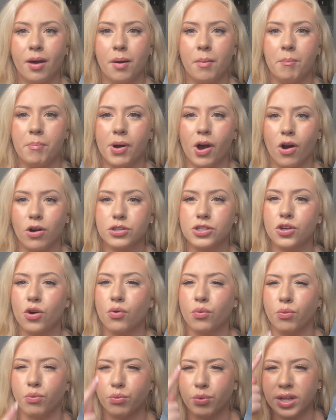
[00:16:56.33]
but also
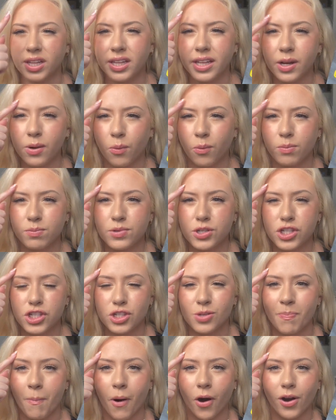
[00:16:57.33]
really
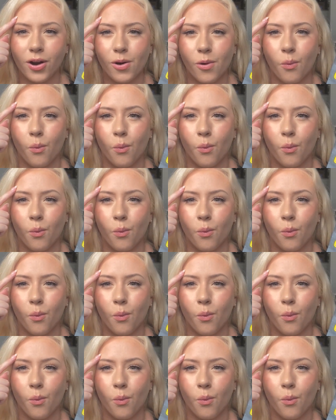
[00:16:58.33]
smart,